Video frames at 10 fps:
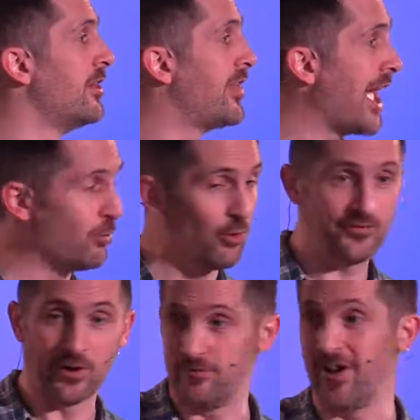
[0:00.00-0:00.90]
they will
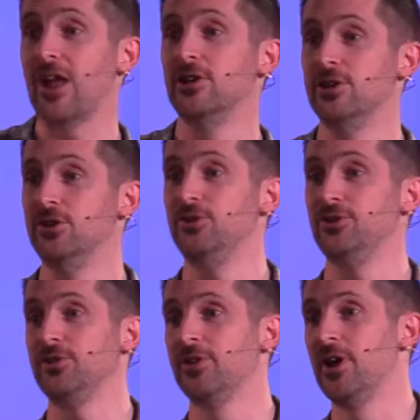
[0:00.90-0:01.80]
feel valued
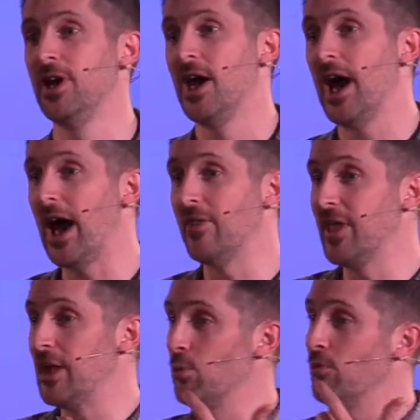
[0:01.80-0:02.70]
and
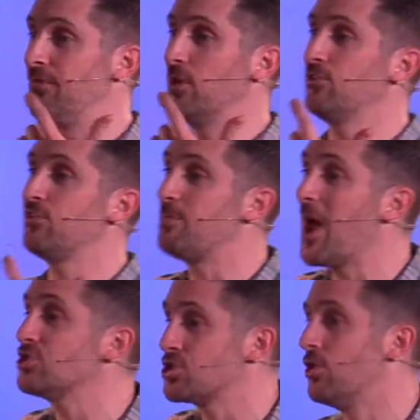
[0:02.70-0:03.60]
they will feel
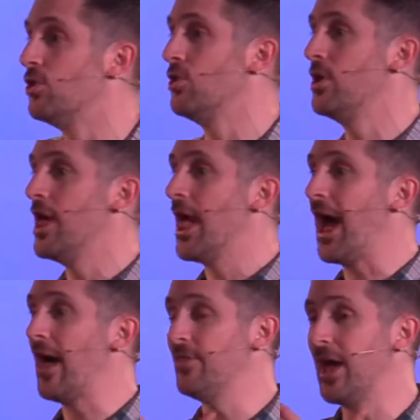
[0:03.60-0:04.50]
special
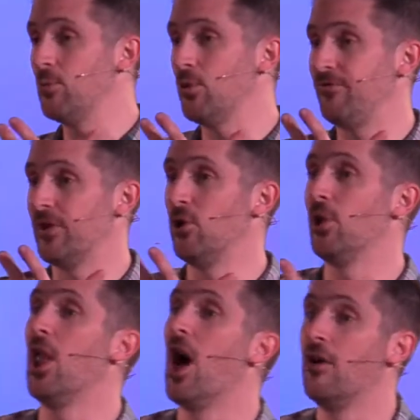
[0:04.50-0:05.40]
and they will feel
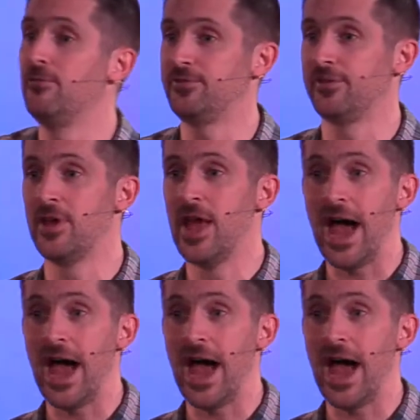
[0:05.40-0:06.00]
loved.